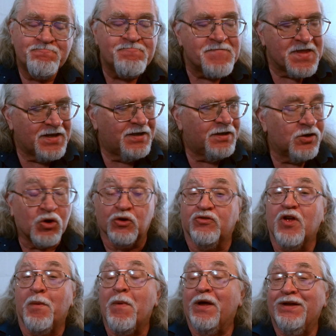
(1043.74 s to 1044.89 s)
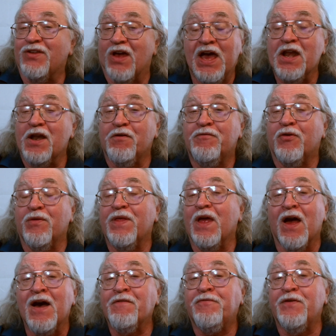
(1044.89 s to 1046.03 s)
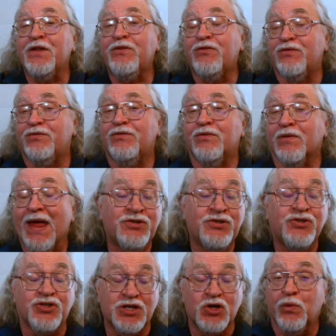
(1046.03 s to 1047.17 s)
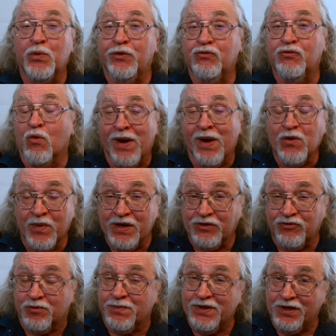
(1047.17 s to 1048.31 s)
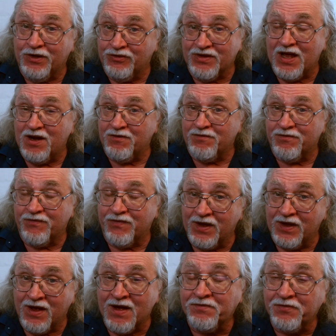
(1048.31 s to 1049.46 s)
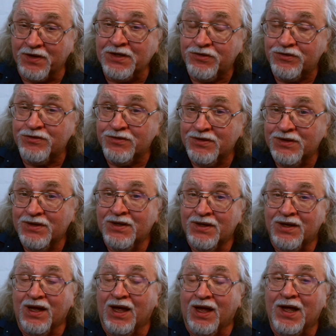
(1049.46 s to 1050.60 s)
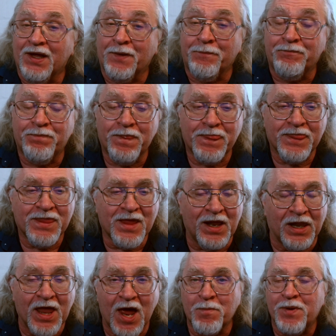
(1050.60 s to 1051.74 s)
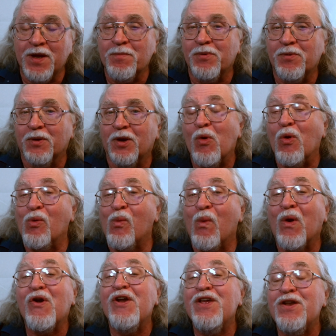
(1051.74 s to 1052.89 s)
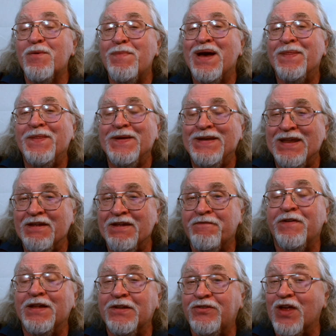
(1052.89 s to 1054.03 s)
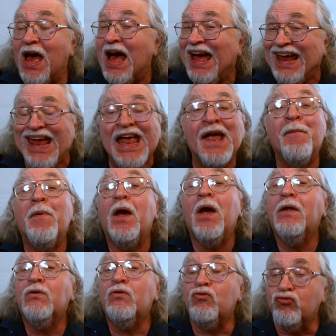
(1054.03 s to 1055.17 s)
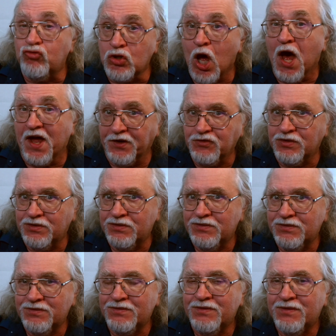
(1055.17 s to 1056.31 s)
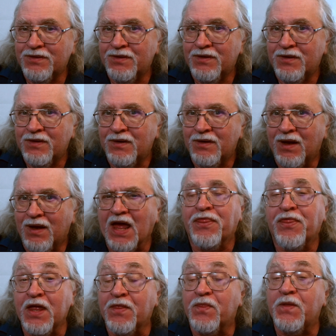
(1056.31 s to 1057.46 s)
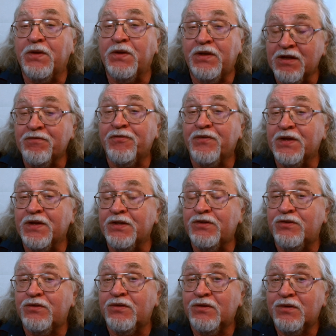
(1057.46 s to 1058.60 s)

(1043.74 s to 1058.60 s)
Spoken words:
Of course, I'm excited for the offense. Last year was great reason to be excited for the offense. A lot of people are more worried about the defense. I am not. I think the defense